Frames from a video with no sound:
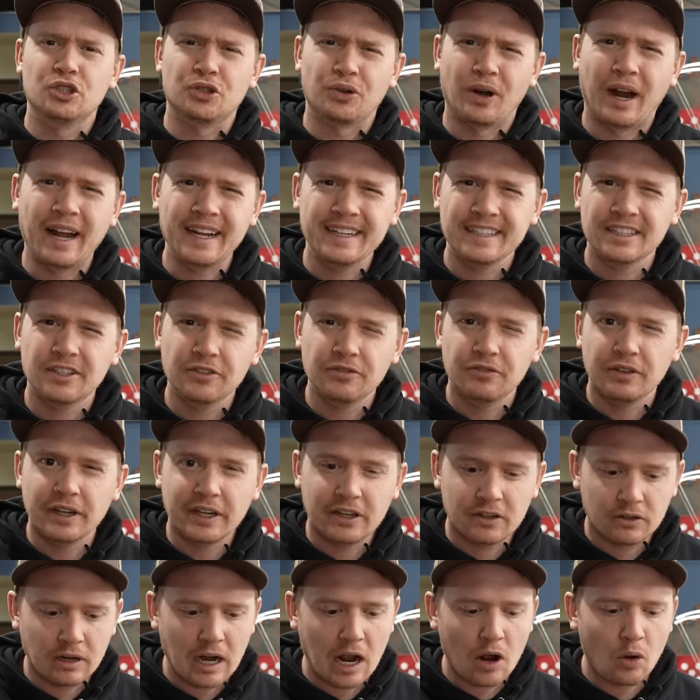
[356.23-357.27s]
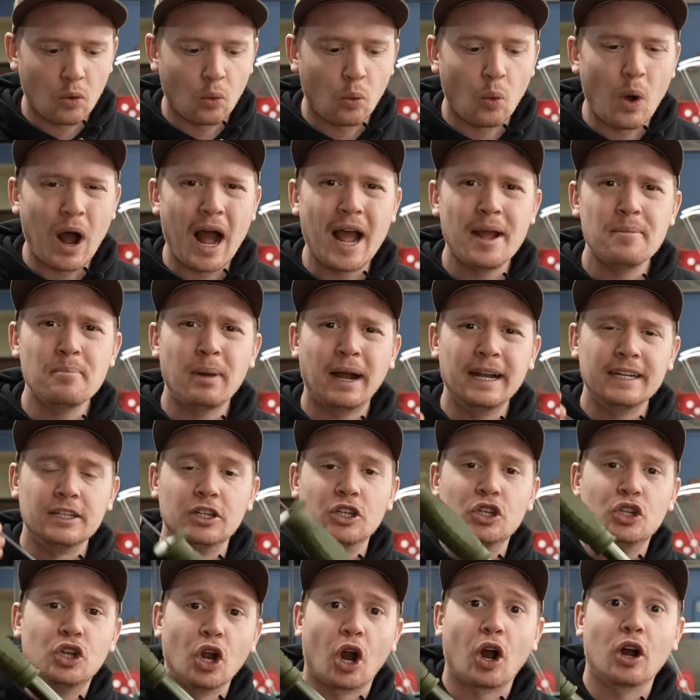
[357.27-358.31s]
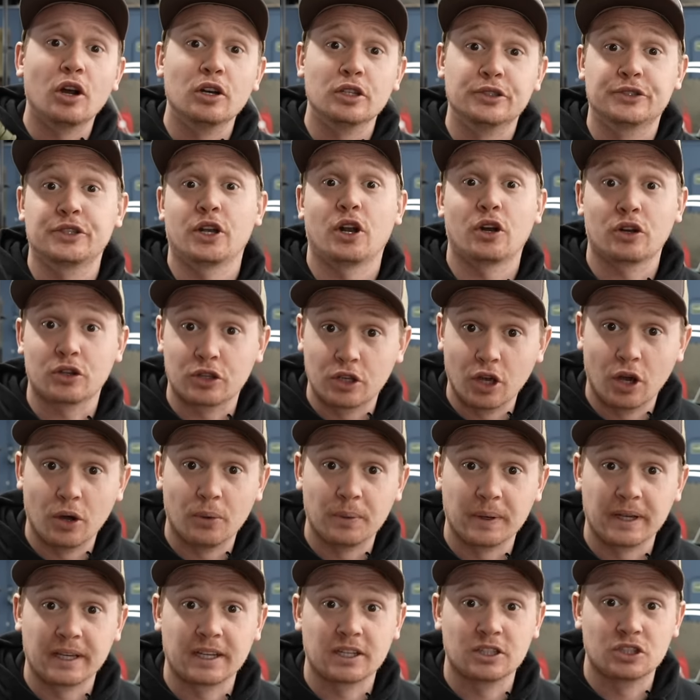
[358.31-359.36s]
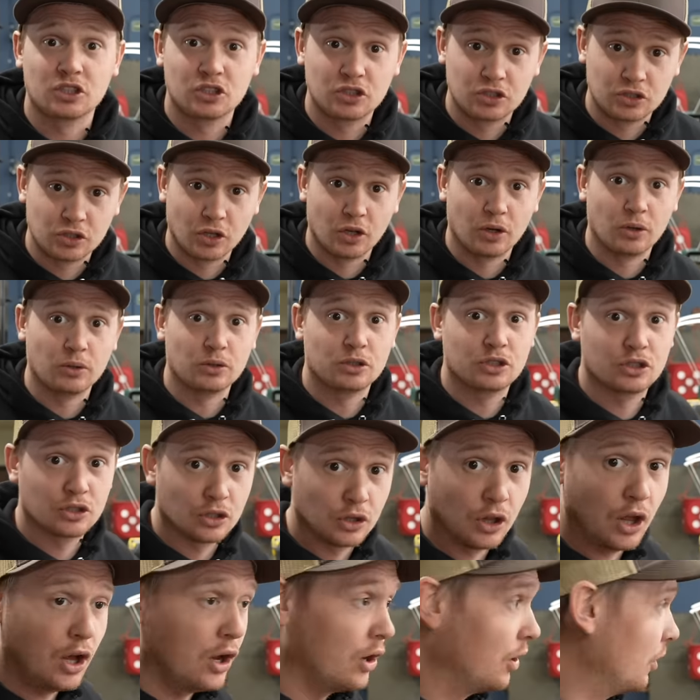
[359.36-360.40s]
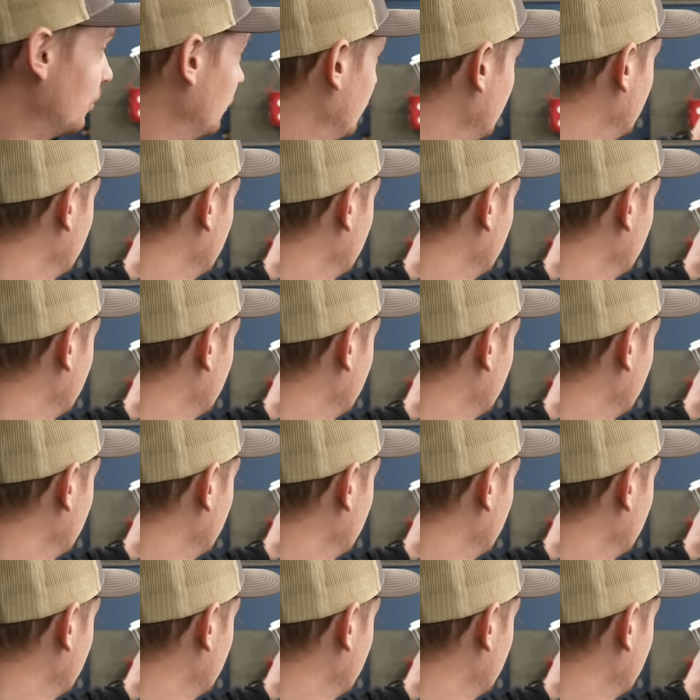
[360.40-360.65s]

trying to figure out why my darts are going so slow.